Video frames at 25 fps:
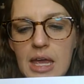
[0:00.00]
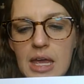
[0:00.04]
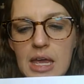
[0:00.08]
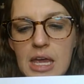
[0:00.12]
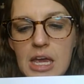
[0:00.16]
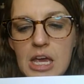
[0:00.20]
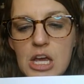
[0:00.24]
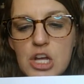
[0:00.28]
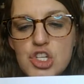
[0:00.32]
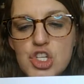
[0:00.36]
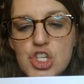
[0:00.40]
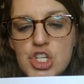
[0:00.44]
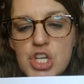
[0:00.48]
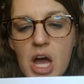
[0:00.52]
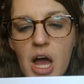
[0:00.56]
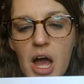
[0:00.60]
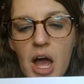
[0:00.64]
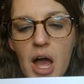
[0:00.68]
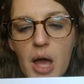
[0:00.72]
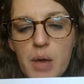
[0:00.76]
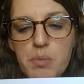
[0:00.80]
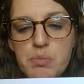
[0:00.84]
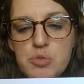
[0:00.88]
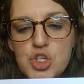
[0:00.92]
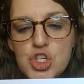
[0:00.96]
each
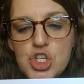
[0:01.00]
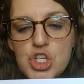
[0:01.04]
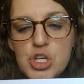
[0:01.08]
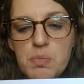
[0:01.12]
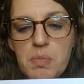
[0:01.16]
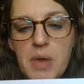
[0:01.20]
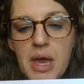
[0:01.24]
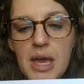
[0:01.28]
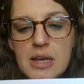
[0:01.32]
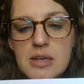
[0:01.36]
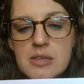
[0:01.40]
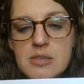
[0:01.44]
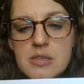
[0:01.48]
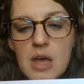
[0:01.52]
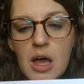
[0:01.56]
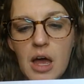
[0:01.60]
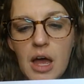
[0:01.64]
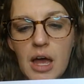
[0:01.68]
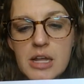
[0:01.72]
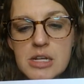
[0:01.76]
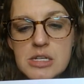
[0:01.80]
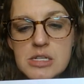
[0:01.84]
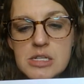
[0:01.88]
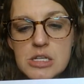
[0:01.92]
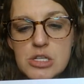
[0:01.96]
time she makes
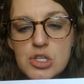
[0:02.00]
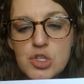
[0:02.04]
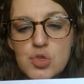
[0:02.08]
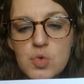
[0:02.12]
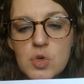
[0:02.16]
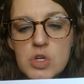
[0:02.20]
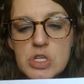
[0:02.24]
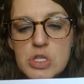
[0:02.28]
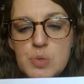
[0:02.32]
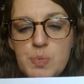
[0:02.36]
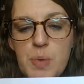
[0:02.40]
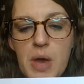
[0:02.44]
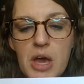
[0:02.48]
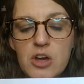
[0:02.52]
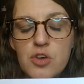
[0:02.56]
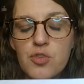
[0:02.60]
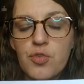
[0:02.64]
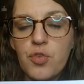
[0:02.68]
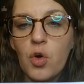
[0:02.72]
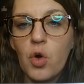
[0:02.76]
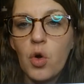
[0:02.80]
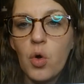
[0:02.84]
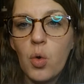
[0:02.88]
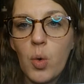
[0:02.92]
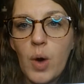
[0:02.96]
a
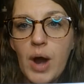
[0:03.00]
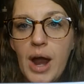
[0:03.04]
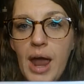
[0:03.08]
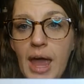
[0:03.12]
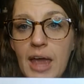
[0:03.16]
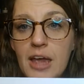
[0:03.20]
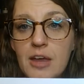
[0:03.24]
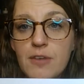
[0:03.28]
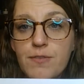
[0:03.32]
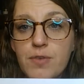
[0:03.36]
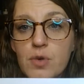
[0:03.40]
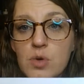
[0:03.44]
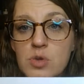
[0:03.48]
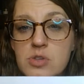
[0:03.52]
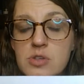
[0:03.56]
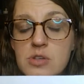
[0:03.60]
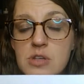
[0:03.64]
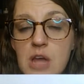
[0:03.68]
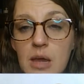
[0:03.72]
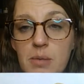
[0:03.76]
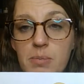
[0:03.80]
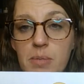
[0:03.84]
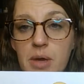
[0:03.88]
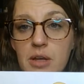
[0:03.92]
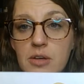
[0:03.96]
disrespectful or hateful
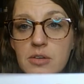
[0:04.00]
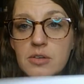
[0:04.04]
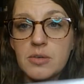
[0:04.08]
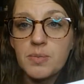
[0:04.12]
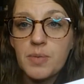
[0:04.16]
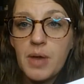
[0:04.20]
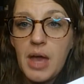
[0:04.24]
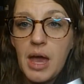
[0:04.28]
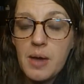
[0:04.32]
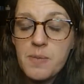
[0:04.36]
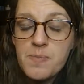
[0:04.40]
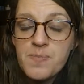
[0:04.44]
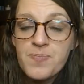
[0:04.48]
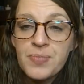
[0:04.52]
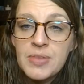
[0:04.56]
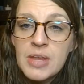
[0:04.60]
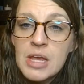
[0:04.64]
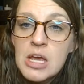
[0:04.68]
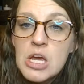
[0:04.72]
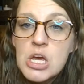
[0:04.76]
statement, okay?